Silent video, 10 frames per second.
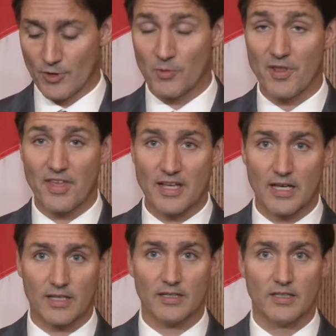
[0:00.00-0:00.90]
We're
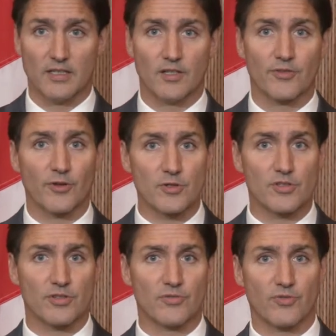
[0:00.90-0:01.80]
thinking
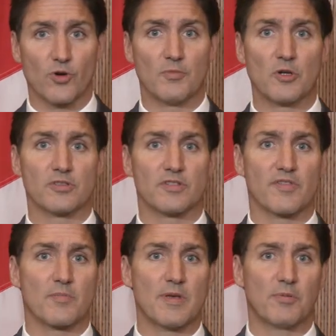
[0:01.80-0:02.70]
first and foremost
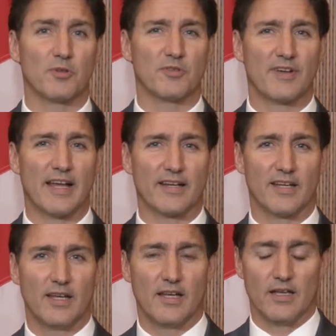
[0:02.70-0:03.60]
of the people who've had
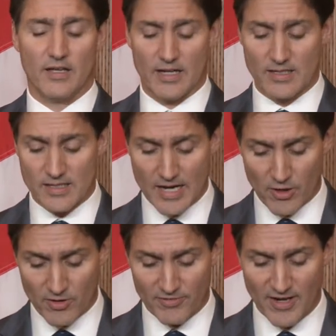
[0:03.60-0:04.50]
a
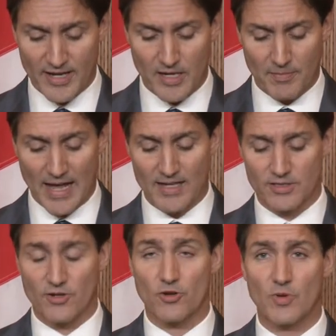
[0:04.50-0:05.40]
terrifying
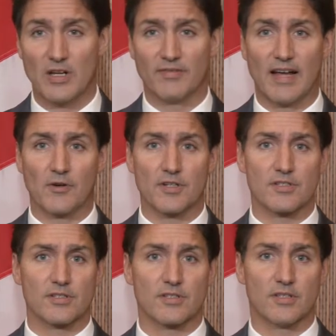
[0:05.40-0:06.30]
past 12
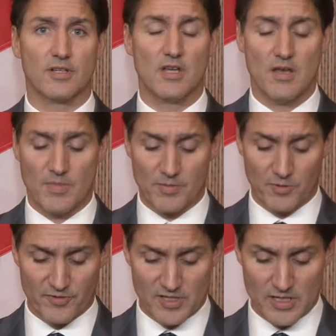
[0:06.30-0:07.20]
hours.
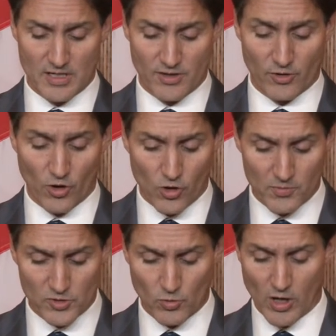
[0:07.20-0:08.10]
People have seen their
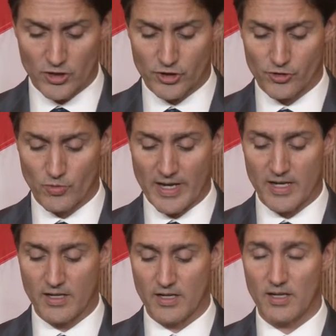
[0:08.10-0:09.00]
homes washed
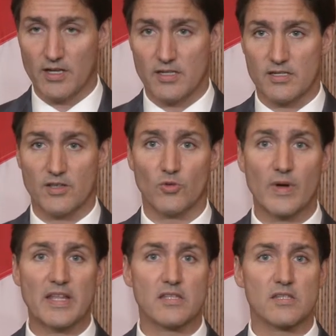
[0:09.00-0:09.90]
away, seen the
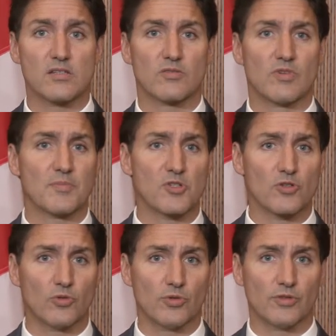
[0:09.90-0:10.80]
winds rip
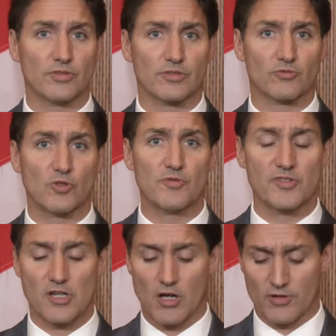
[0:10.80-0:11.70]
schools,
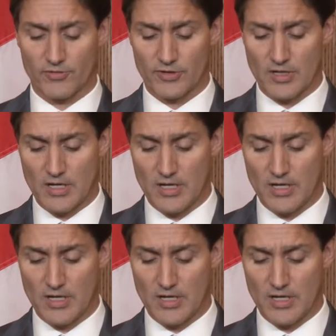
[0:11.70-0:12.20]
roofs off.